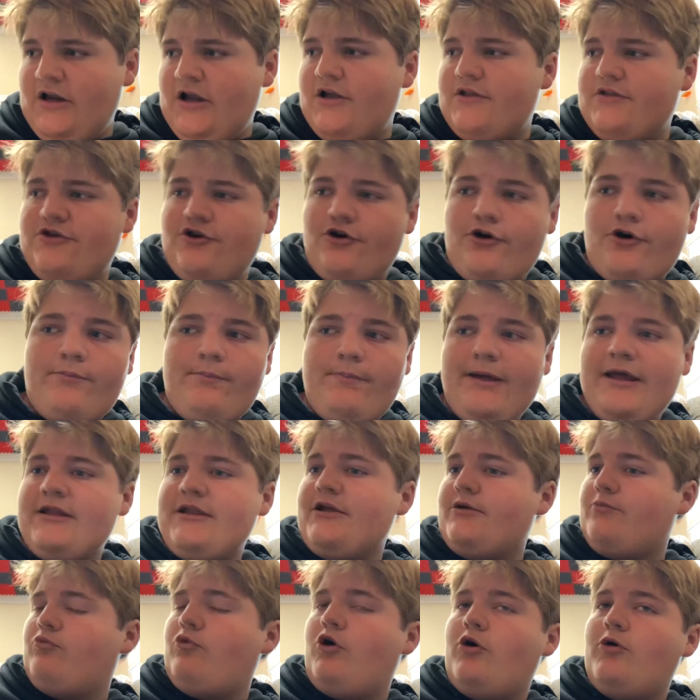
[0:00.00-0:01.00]
Your
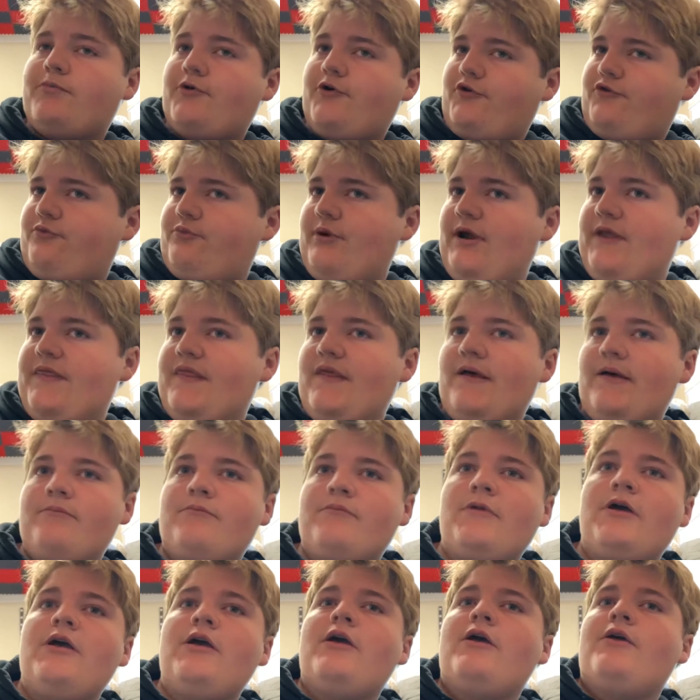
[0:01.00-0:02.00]
opinion won't persuade
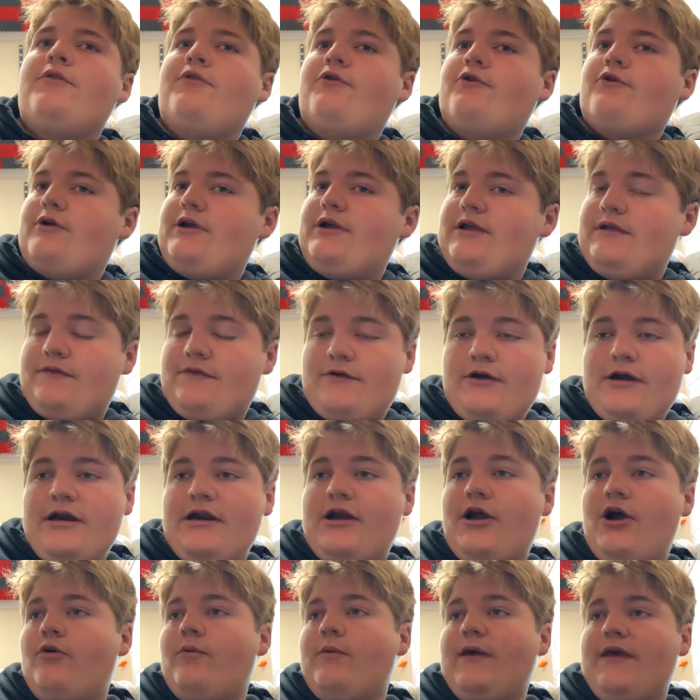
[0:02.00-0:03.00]
them. They're going to
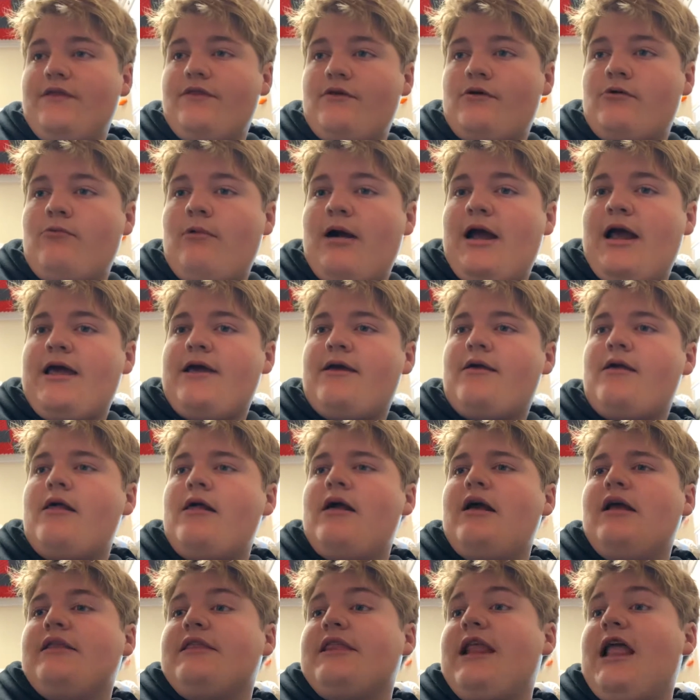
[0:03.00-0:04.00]
go either way.
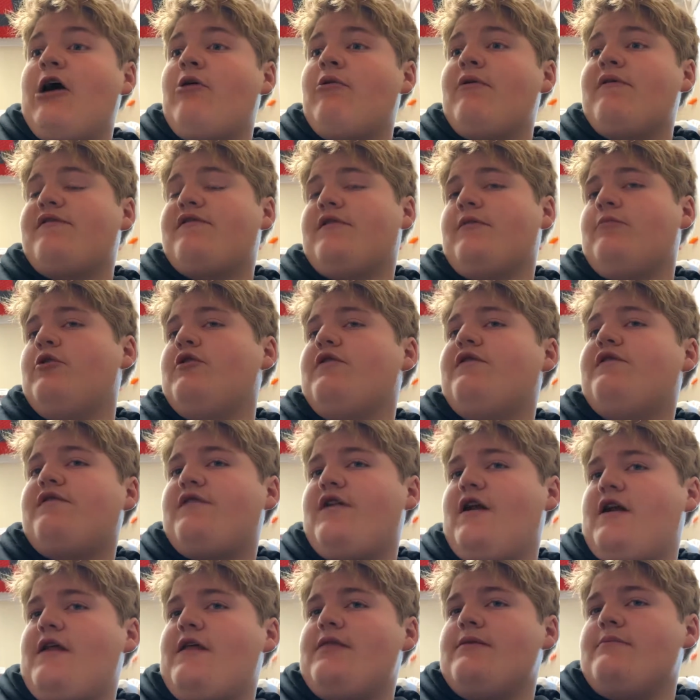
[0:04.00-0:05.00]
Now, if someone's
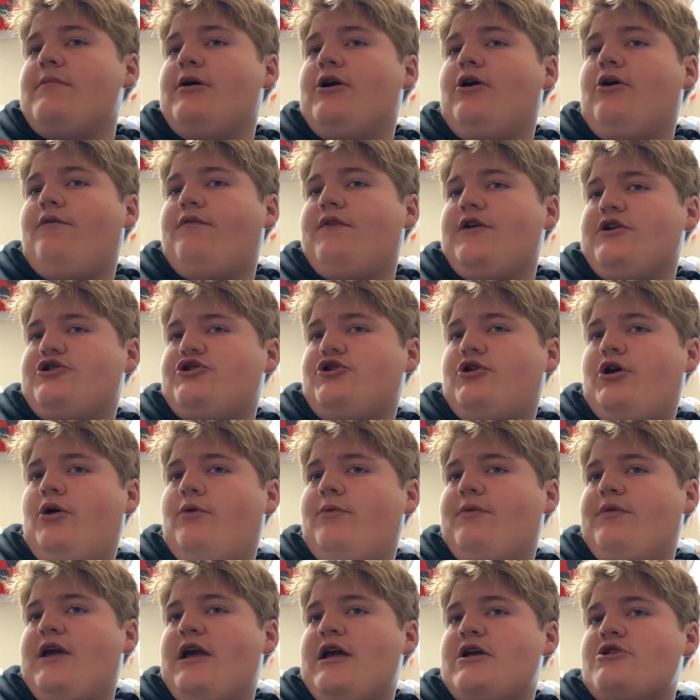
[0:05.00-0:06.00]
stuck in the middle, if they should go
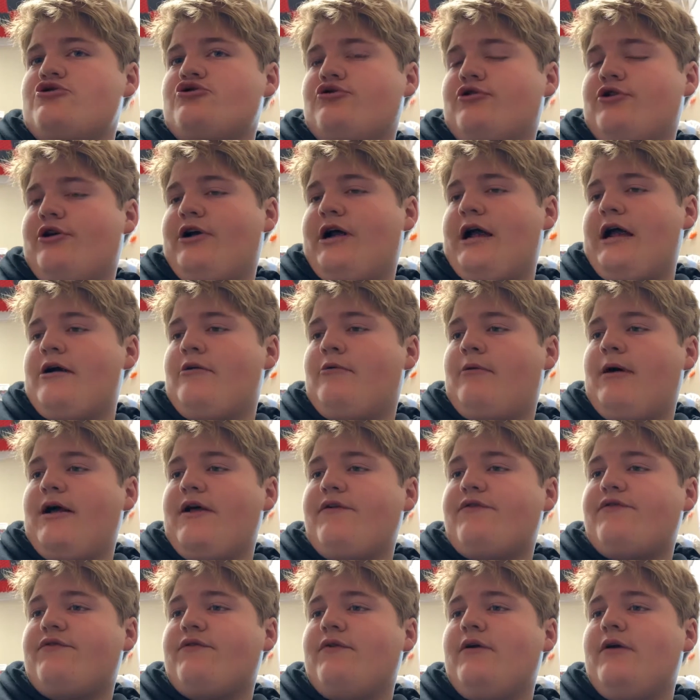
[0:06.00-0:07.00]
with the Android or
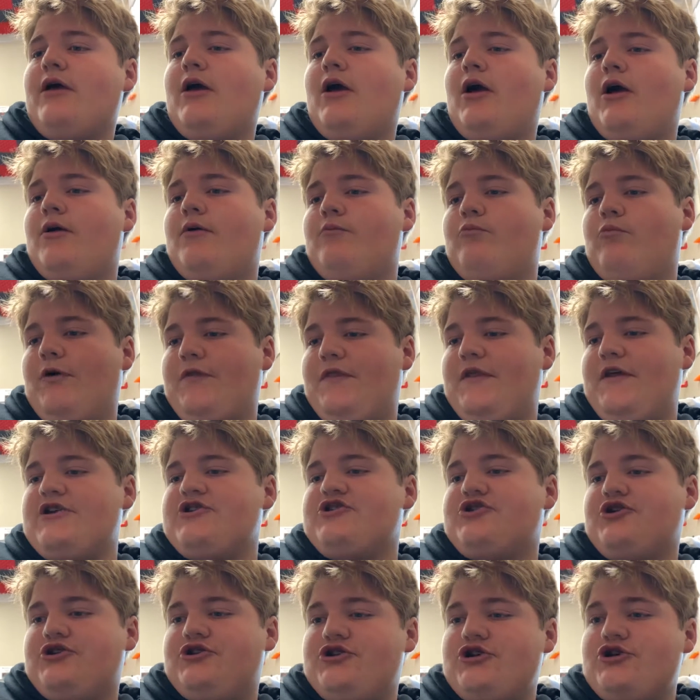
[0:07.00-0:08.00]
iOS, what they
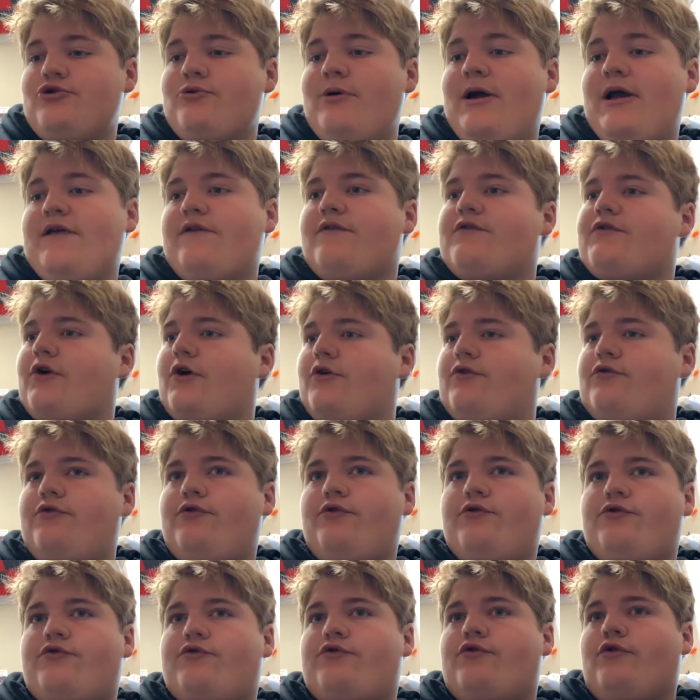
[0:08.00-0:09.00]
should do is go to
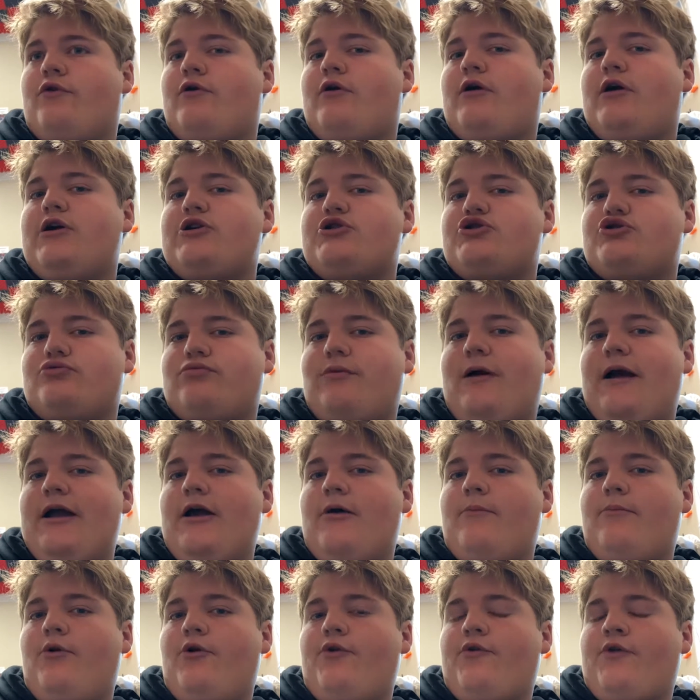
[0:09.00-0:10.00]
a store, try
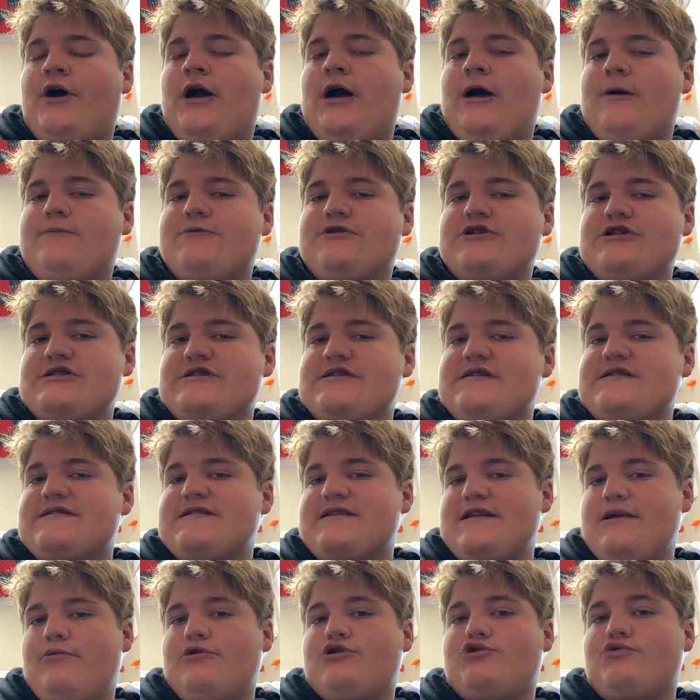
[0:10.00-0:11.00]
out both options, and
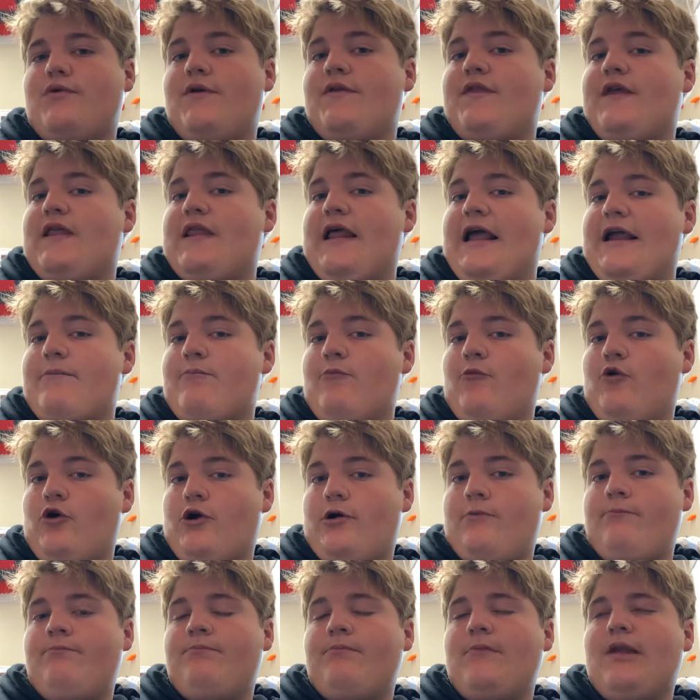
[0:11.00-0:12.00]
see which one they like more.